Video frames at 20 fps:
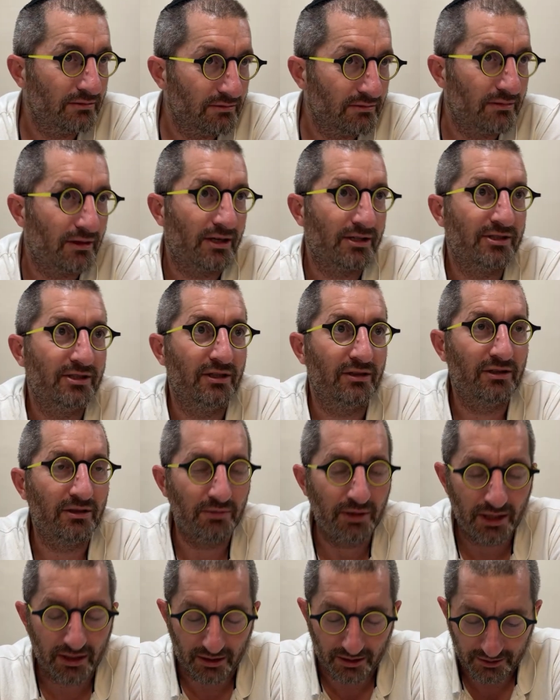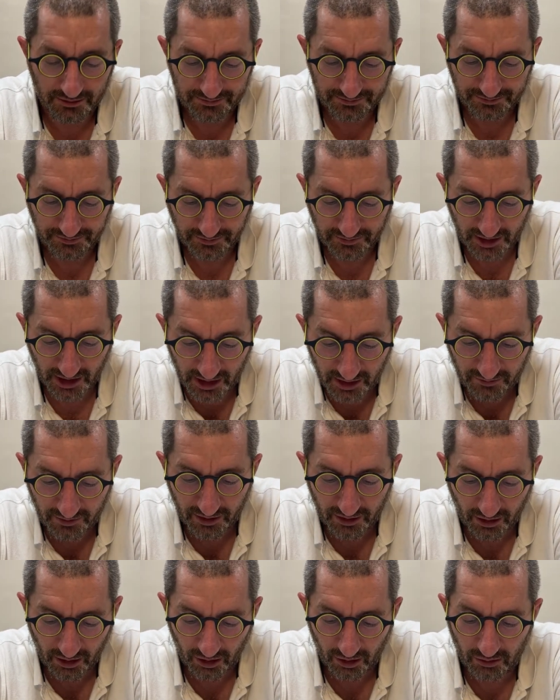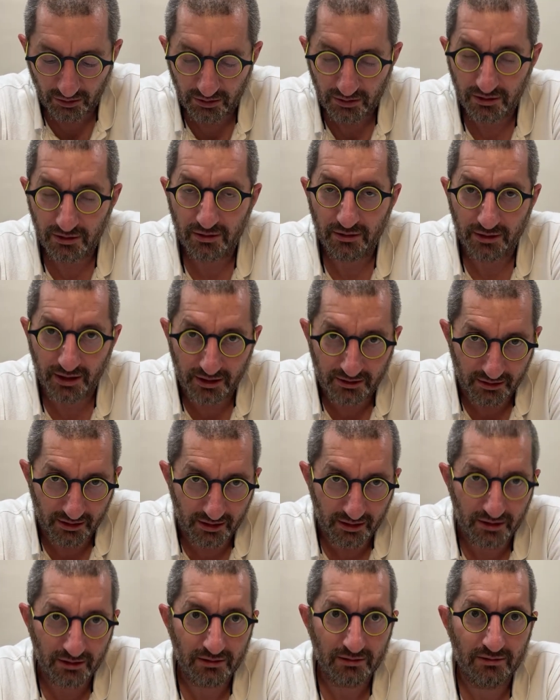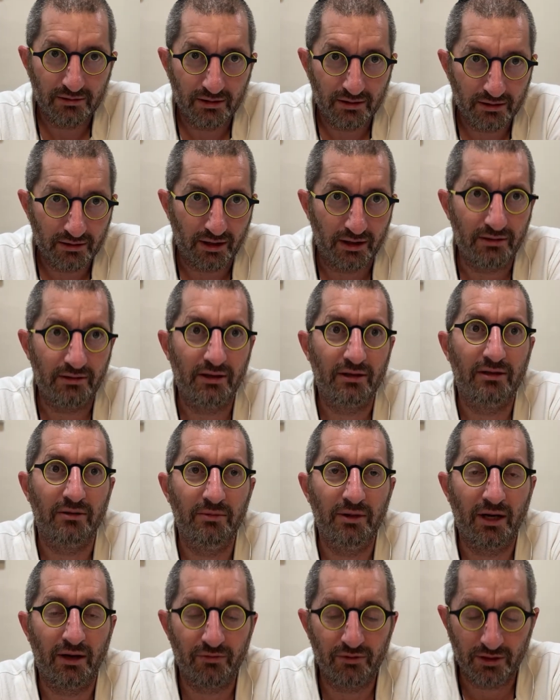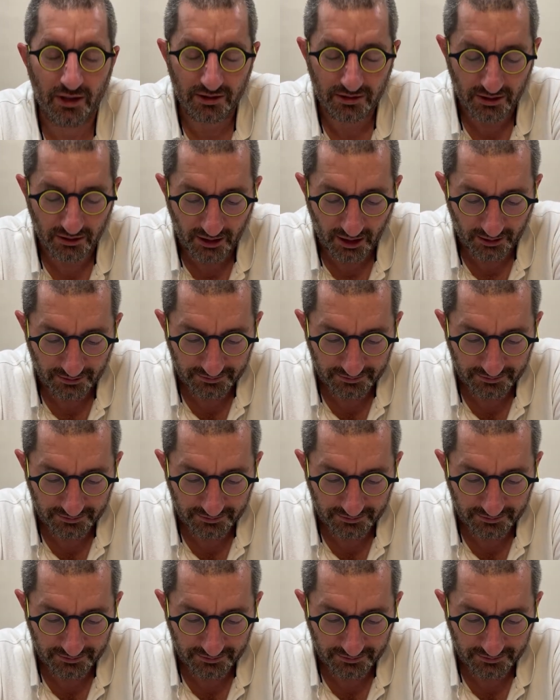are still committed, even though they did commit avodah zarah.